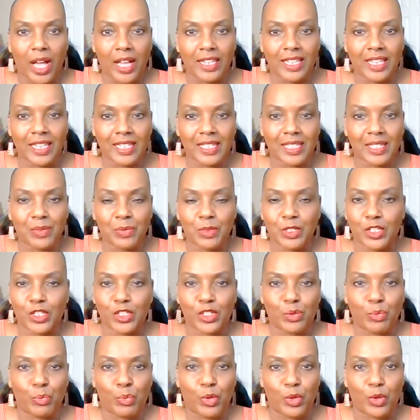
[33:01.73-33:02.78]
pockets, which
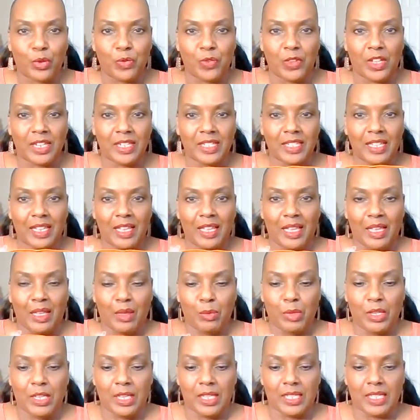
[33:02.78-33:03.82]
is perfect
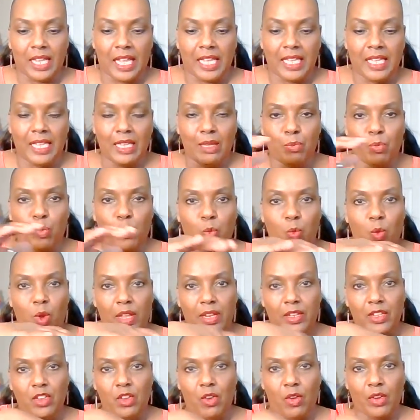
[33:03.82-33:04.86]
because I keep
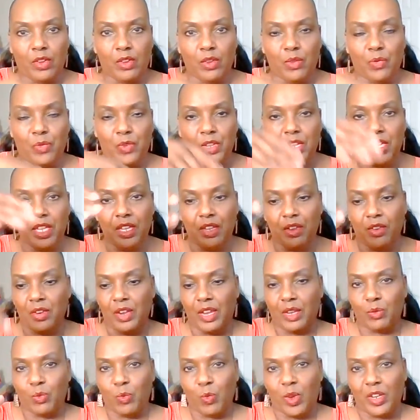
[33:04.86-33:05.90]
one yarn over here
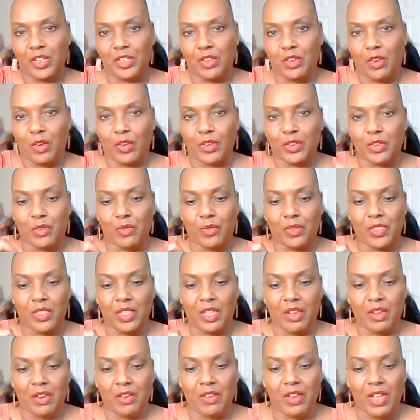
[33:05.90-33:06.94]
and one yarn over
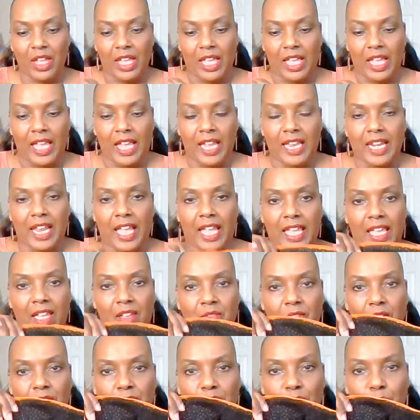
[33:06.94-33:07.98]
there. And I
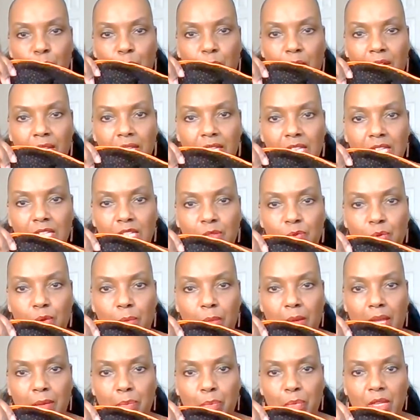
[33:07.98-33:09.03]
have other pockets for
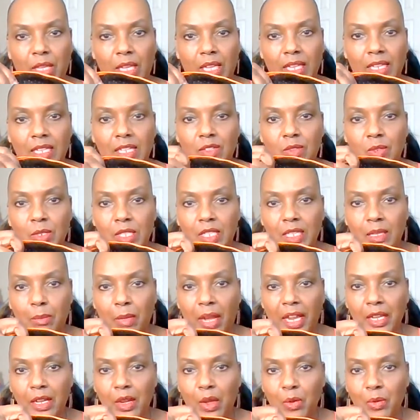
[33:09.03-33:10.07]
my pen. And you see
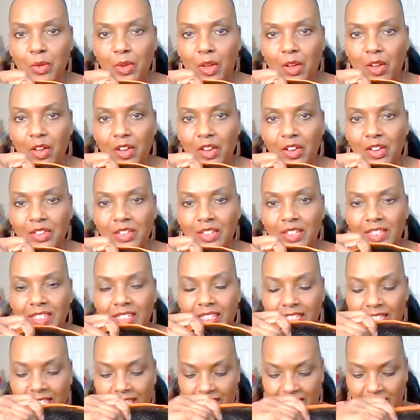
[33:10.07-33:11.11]
my note card
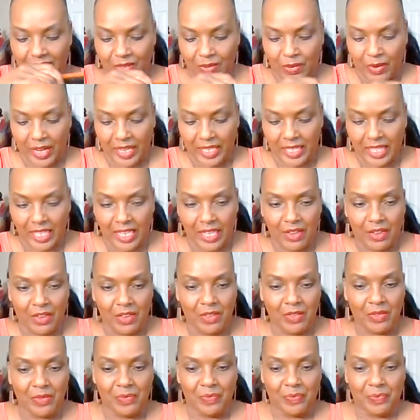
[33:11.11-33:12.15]
is right
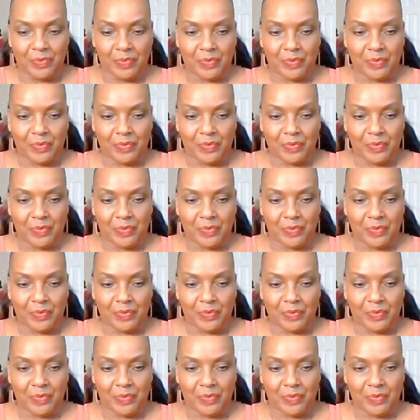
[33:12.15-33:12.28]
there.